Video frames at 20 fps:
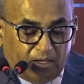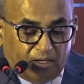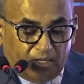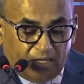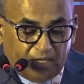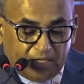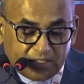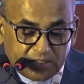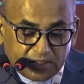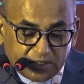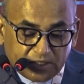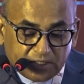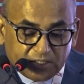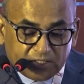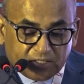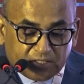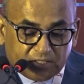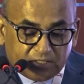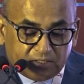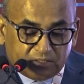As a
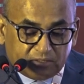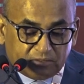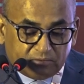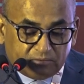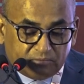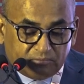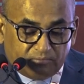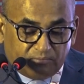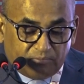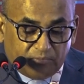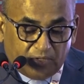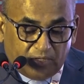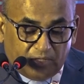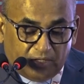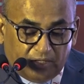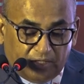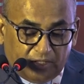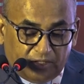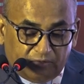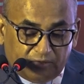result,
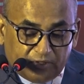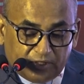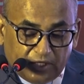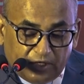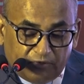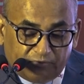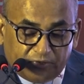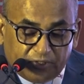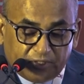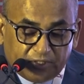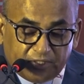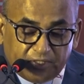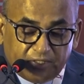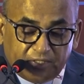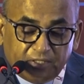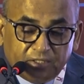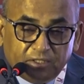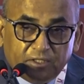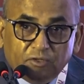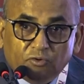even after
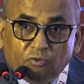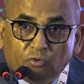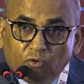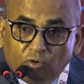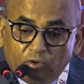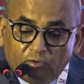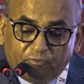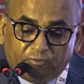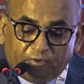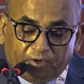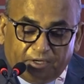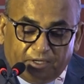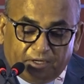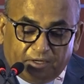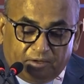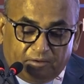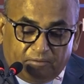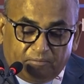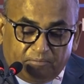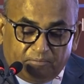reading the whole file,
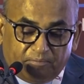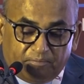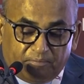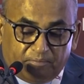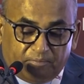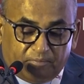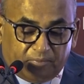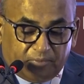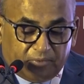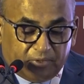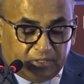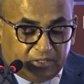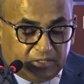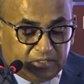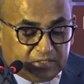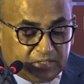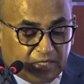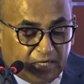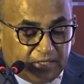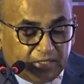the
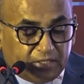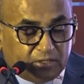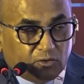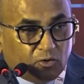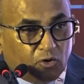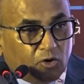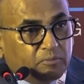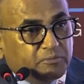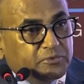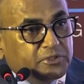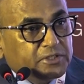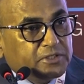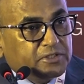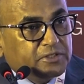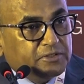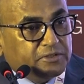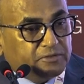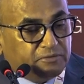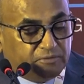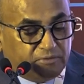desired
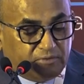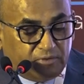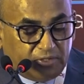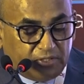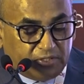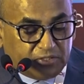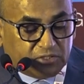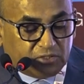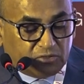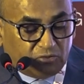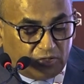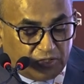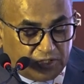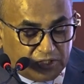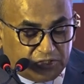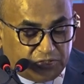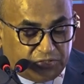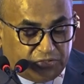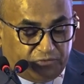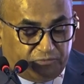objective is not
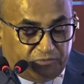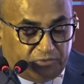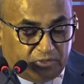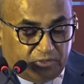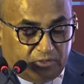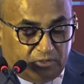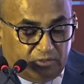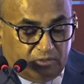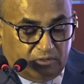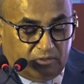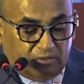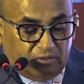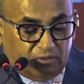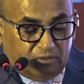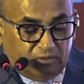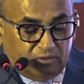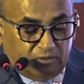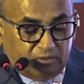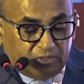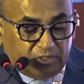achieved.
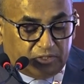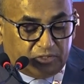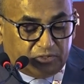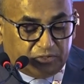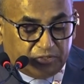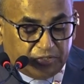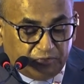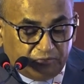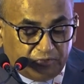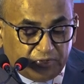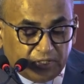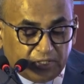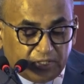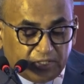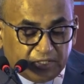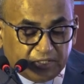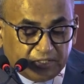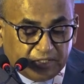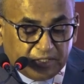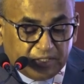The trivial
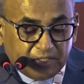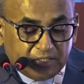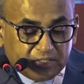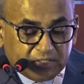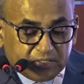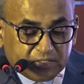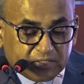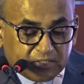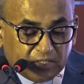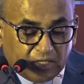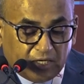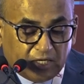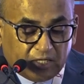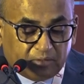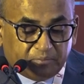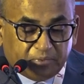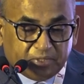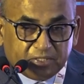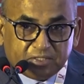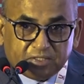details are
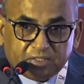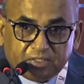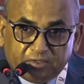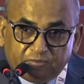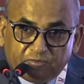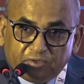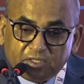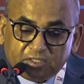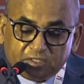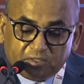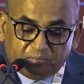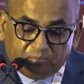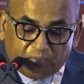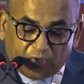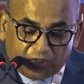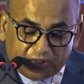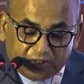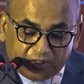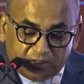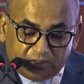perceived as
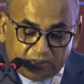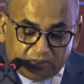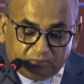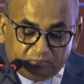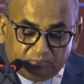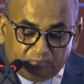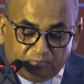important,